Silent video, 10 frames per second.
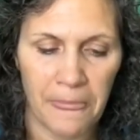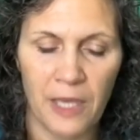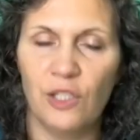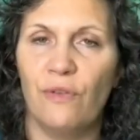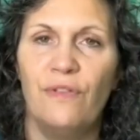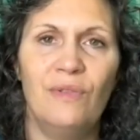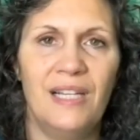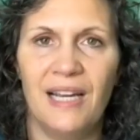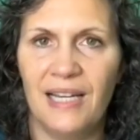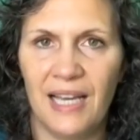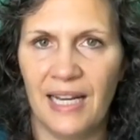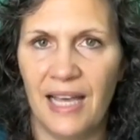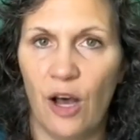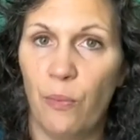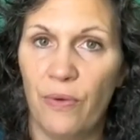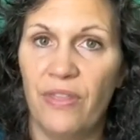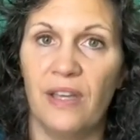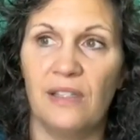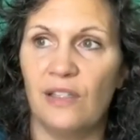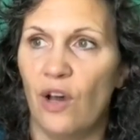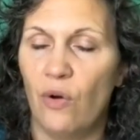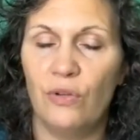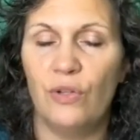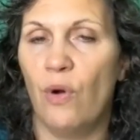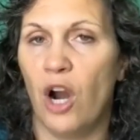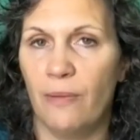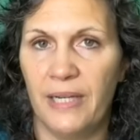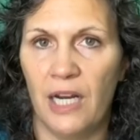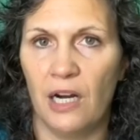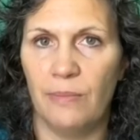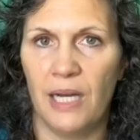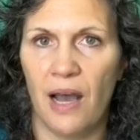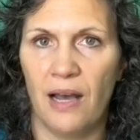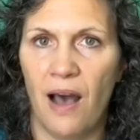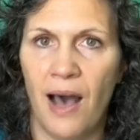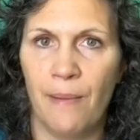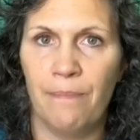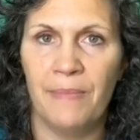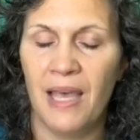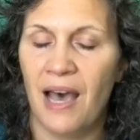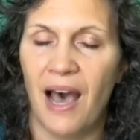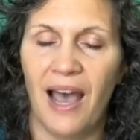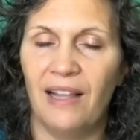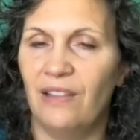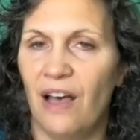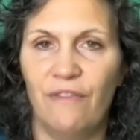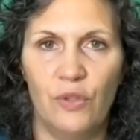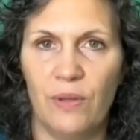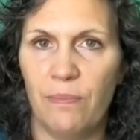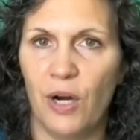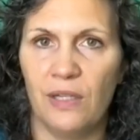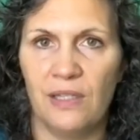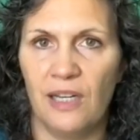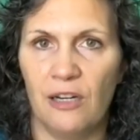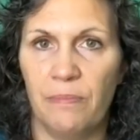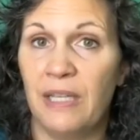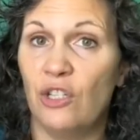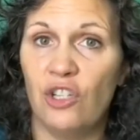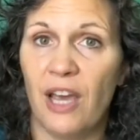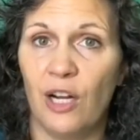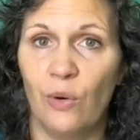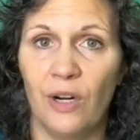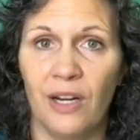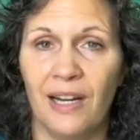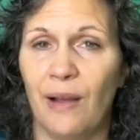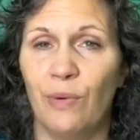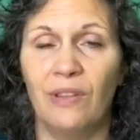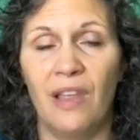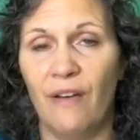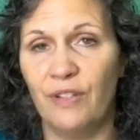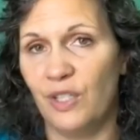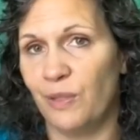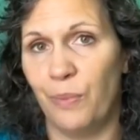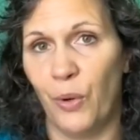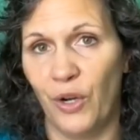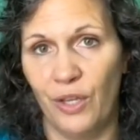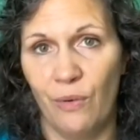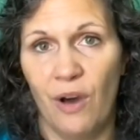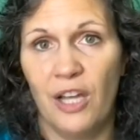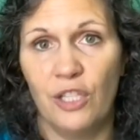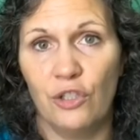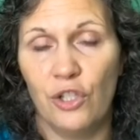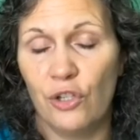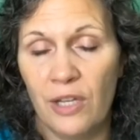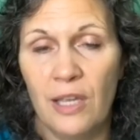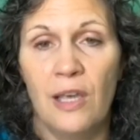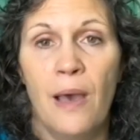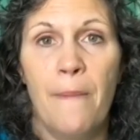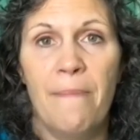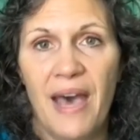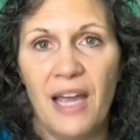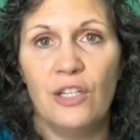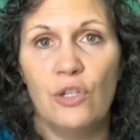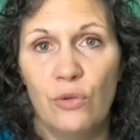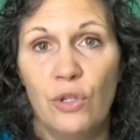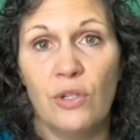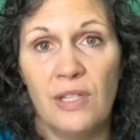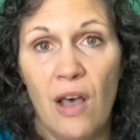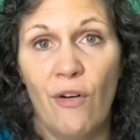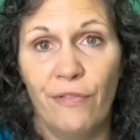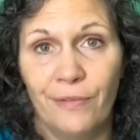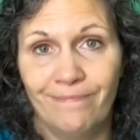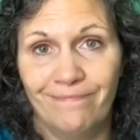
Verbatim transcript: So, if you need any kind of help with this, go to harmonyharbor.com. I love doing parts therapy and shadow work, and I would love to support you on your journey back to yourself.